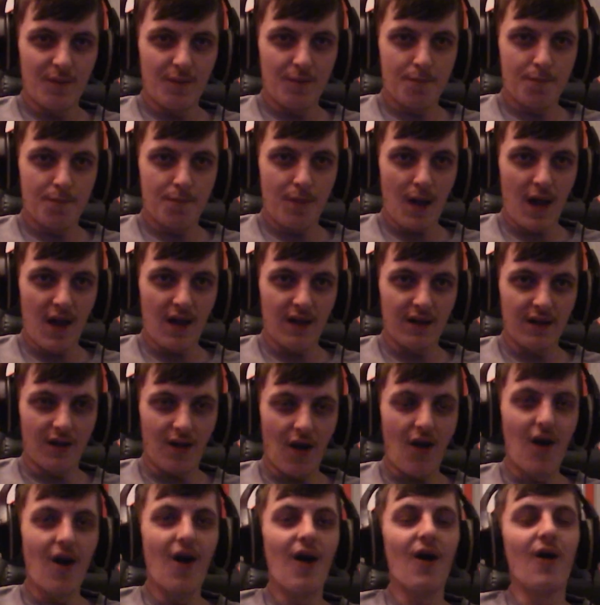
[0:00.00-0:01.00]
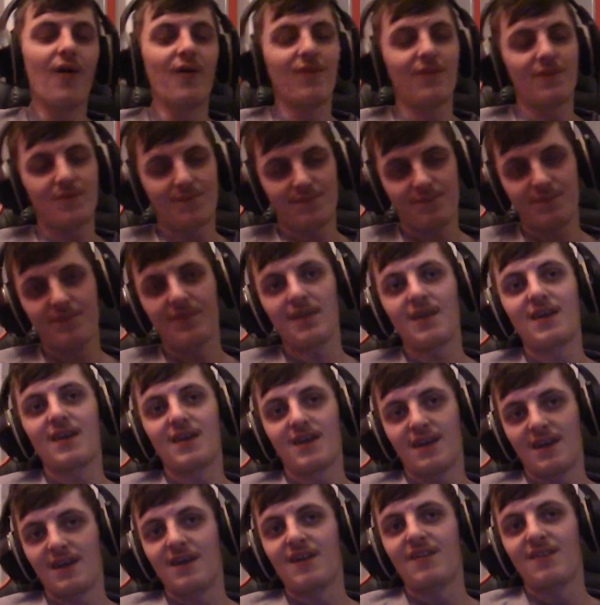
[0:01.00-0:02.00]
bang. Oh.
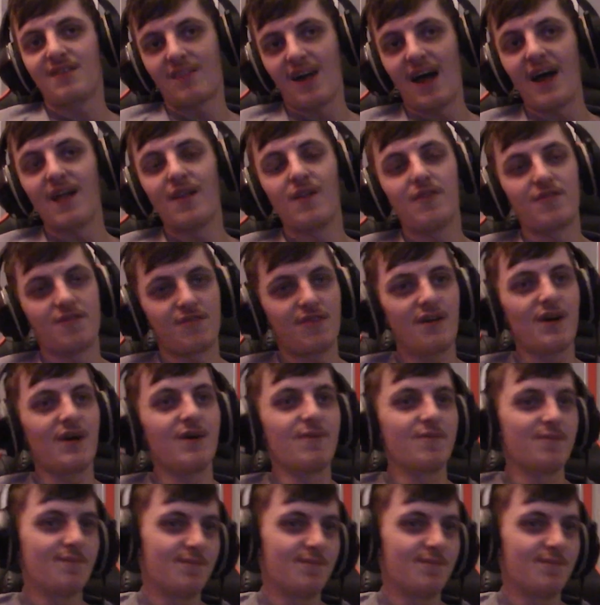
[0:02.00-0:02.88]
Silent film.